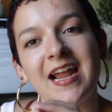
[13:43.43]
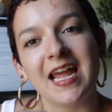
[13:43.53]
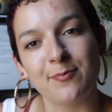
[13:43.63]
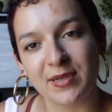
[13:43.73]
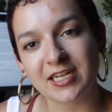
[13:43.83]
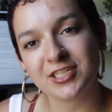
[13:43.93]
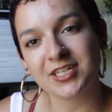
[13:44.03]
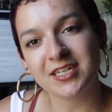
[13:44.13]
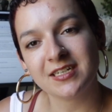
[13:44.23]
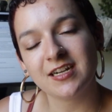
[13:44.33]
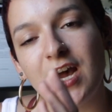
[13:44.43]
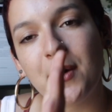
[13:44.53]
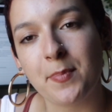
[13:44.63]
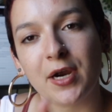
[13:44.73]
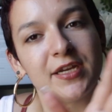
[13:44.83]
and picture
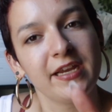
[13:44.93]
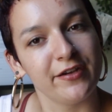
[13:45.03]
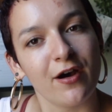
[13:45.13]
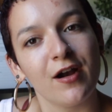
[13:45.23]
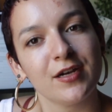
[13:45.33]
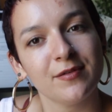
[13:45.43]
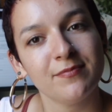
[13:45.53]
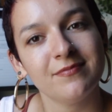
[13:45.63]
a barking dog.